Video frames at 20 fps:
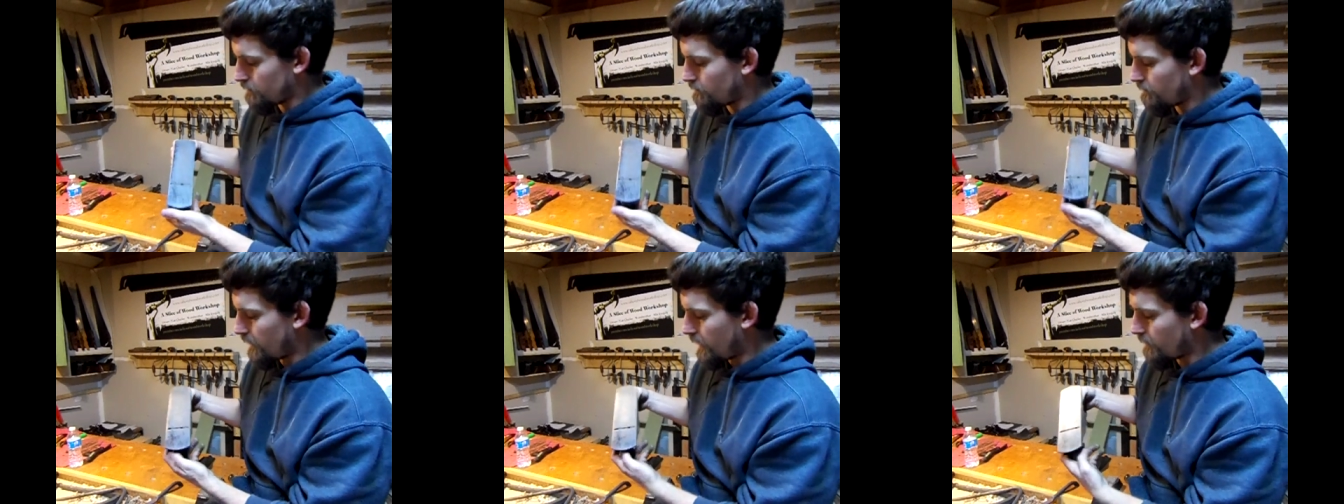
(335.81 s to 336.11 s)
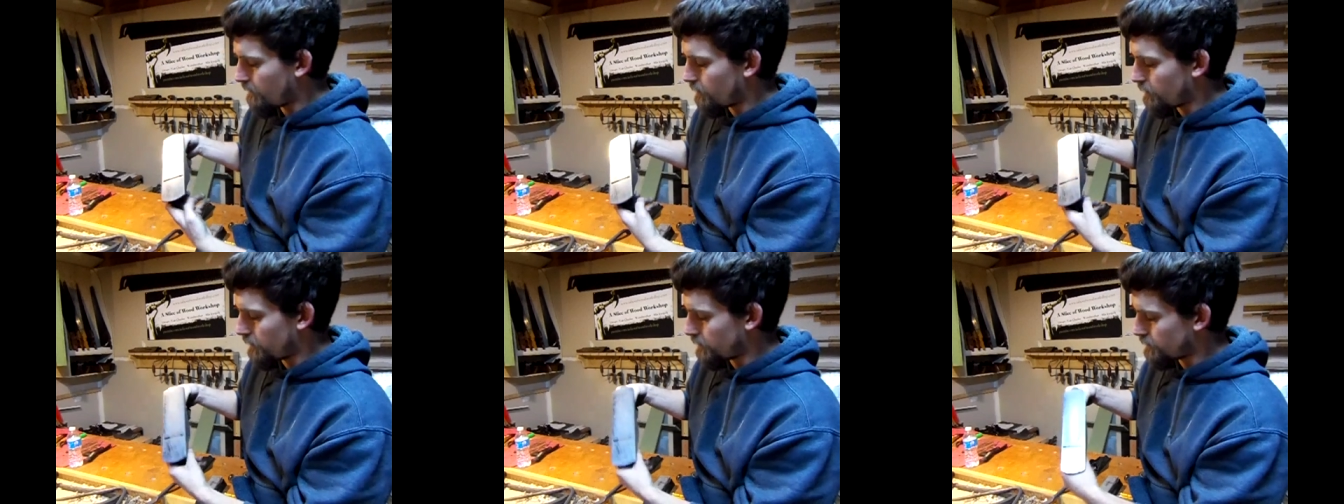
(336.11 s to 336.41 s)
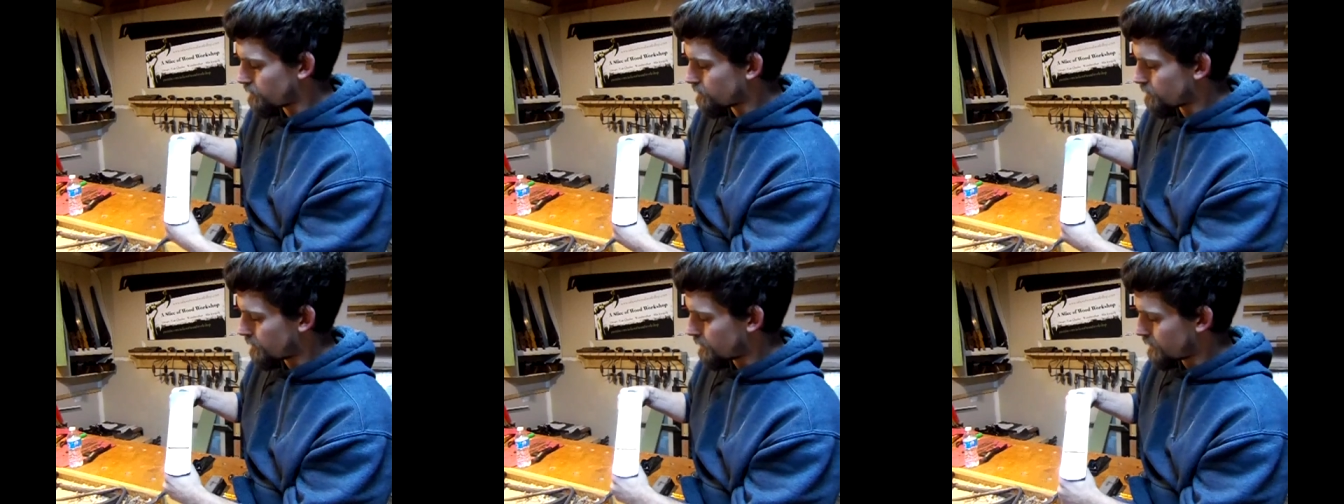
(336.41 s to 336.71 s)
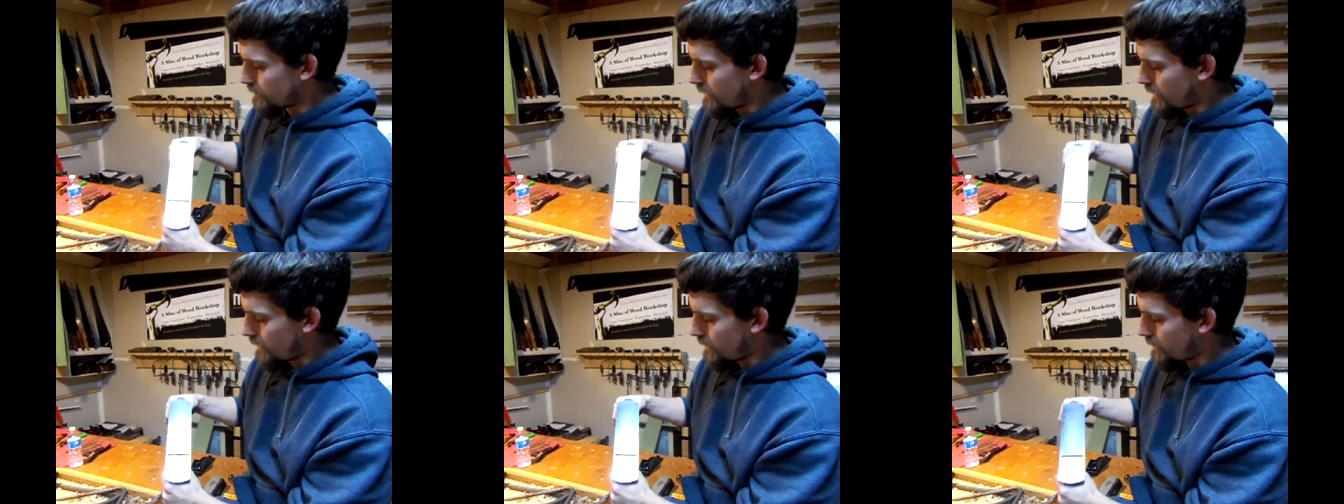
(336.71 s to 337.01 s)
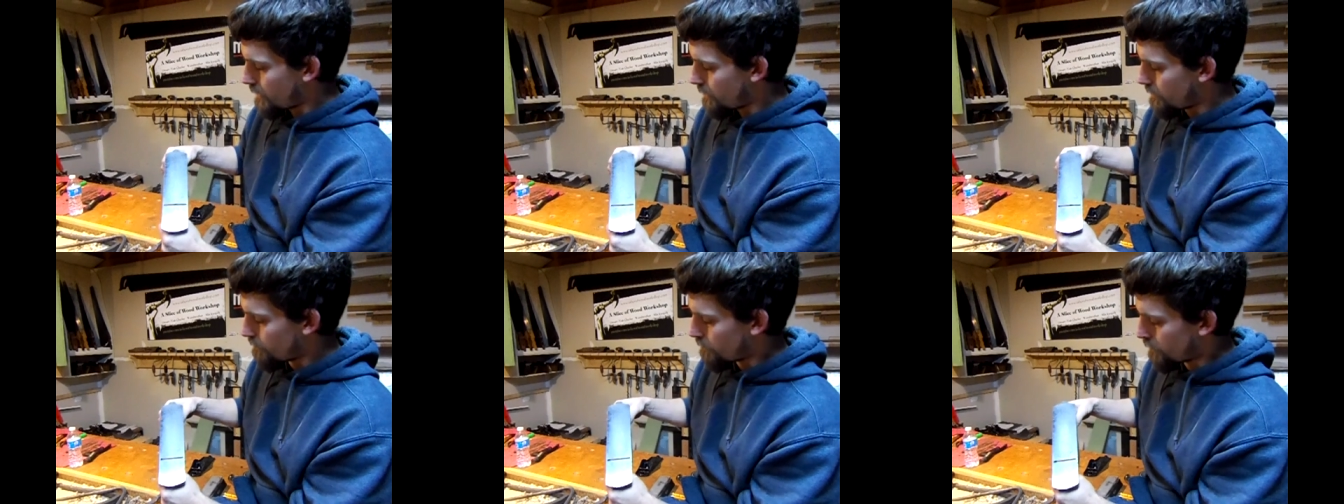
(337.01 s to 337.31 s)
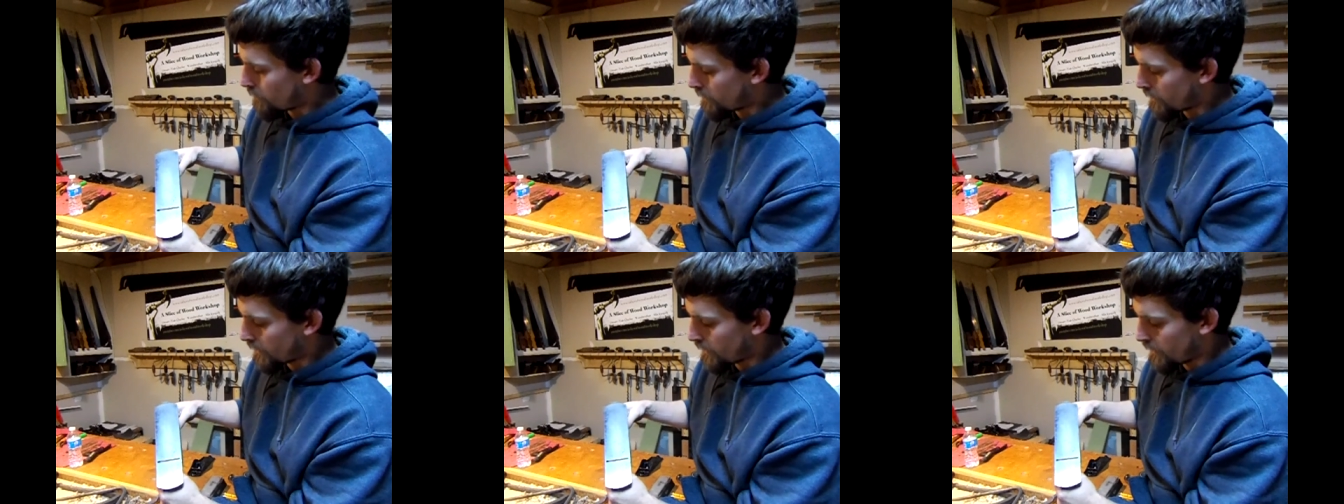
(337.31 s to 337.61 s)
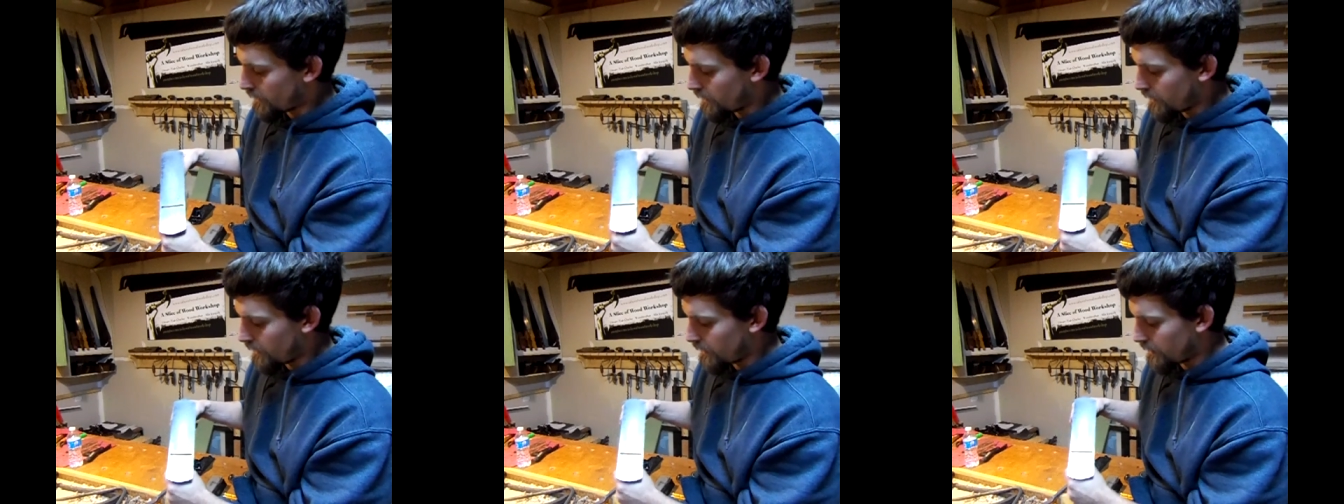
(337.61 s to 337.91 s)
500, I went
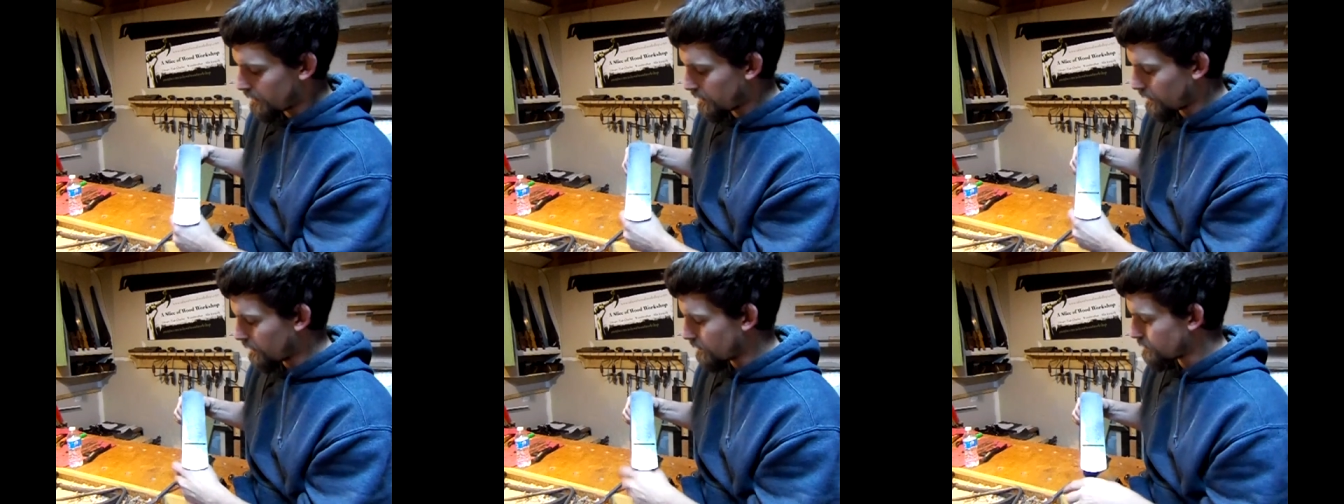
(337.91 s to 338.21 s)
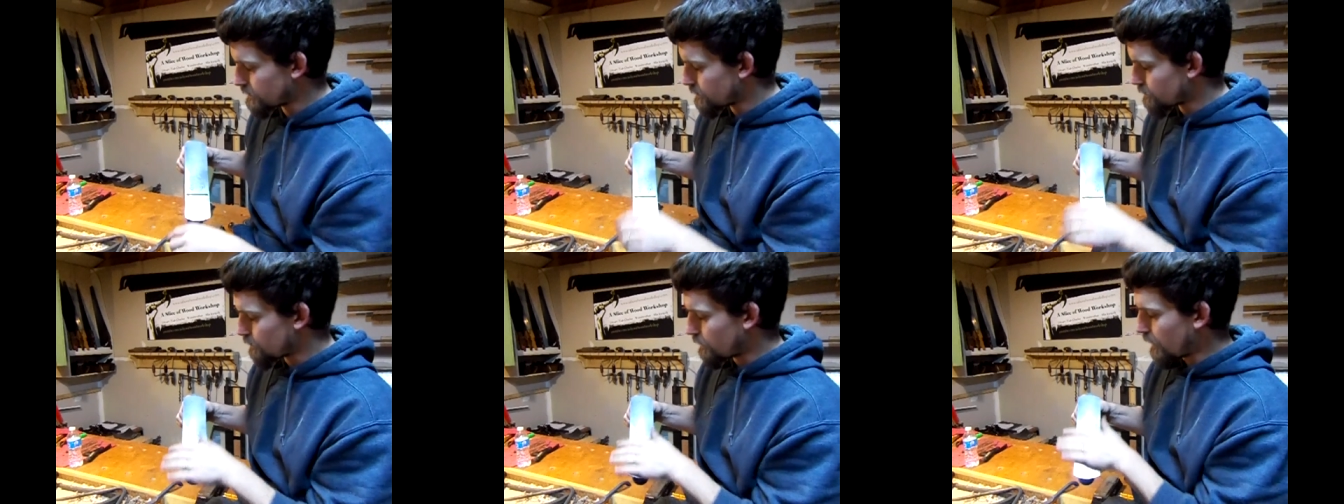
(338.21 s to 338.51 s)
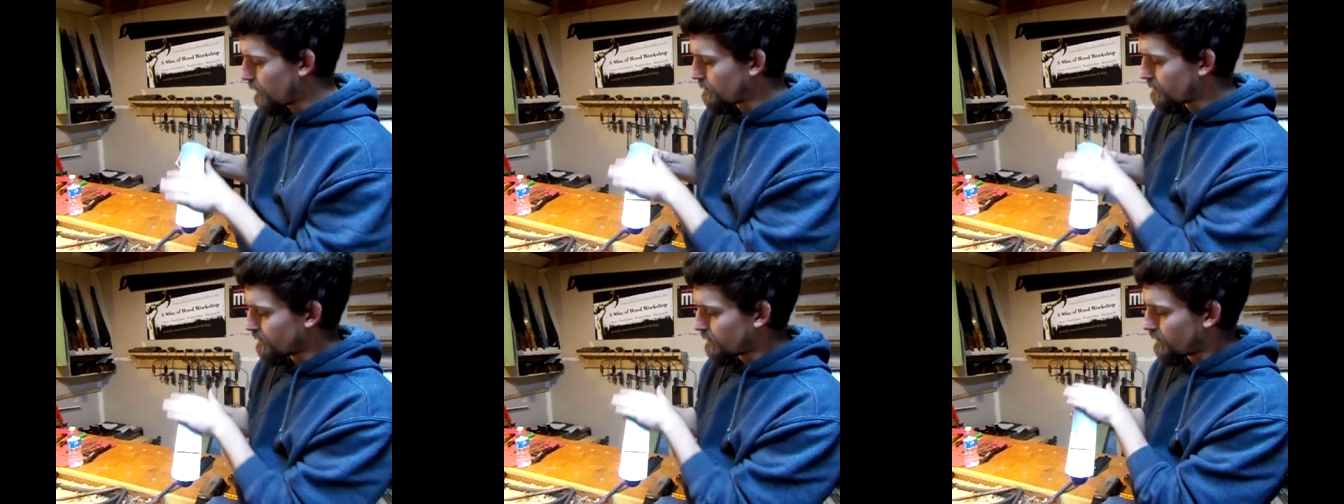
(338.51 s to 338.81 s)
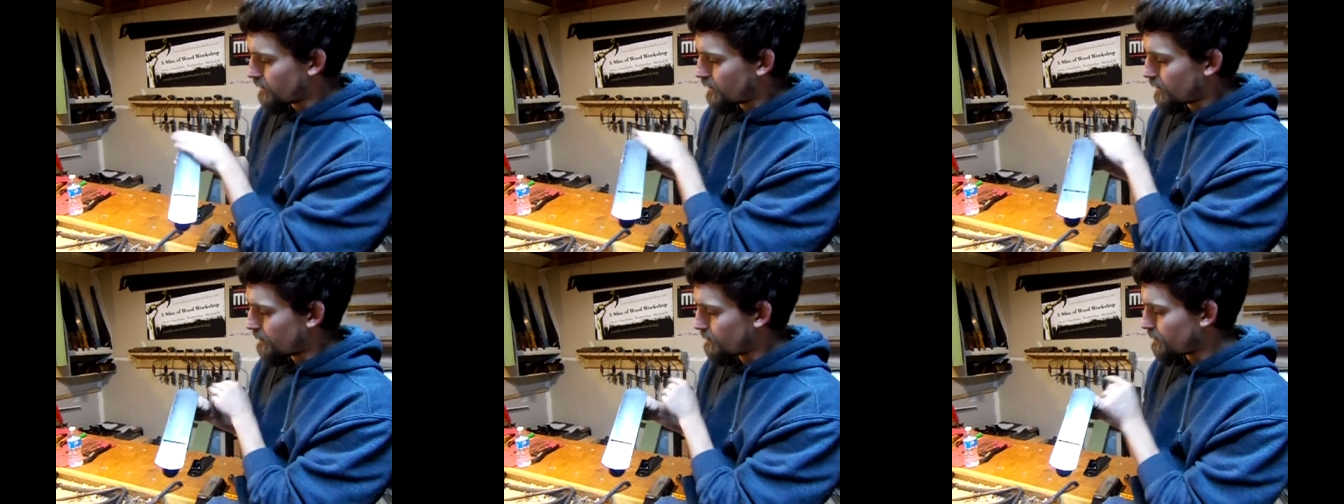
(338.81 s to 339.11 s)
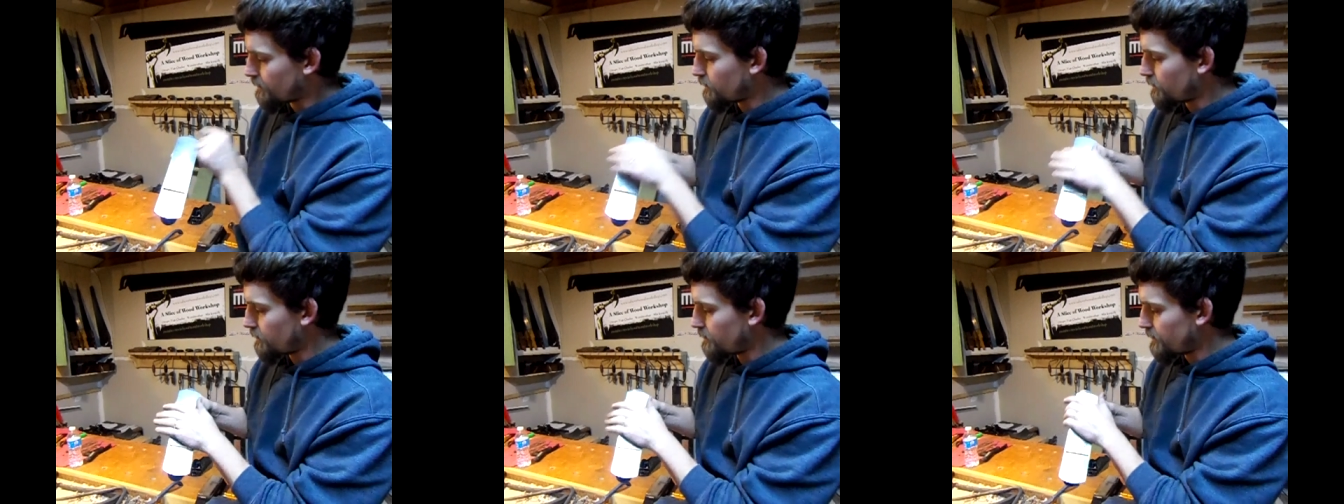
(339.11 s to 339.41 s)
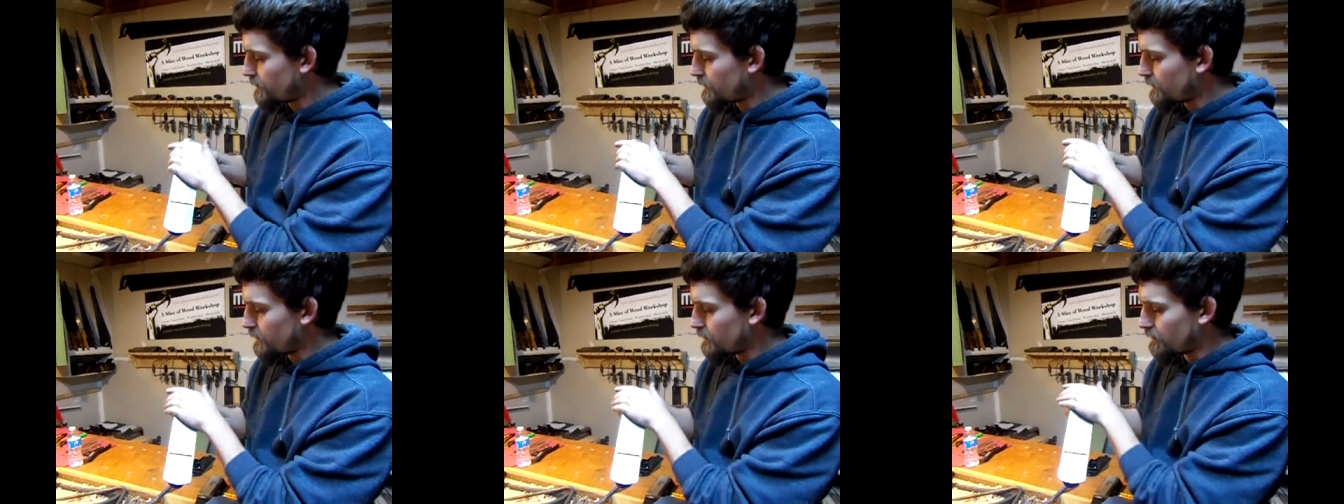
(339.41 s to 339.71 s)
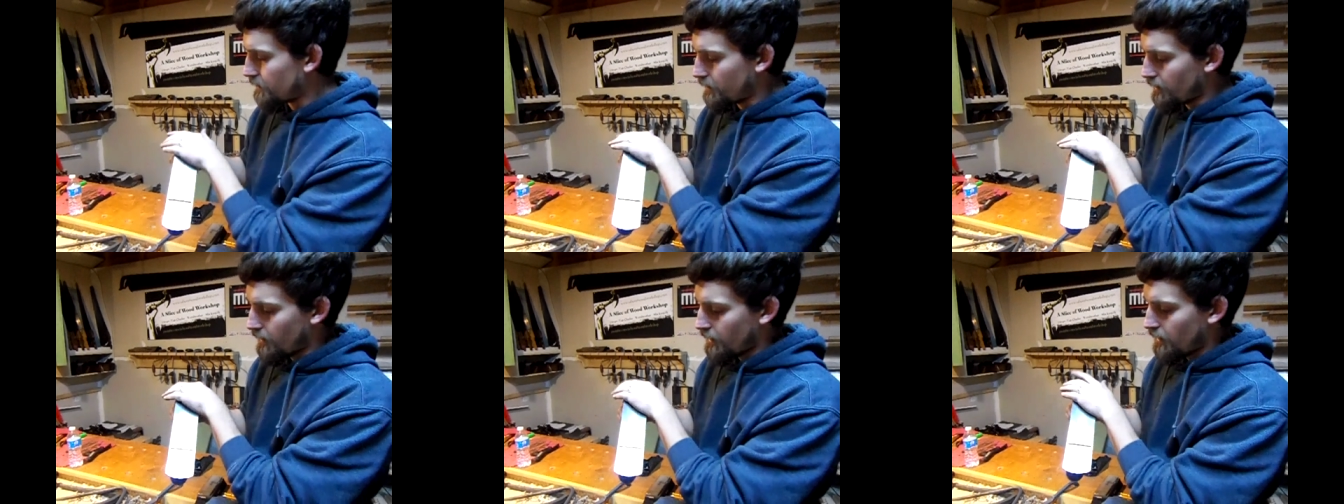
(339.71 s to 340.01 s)
ahead and just wiped it up a little bit.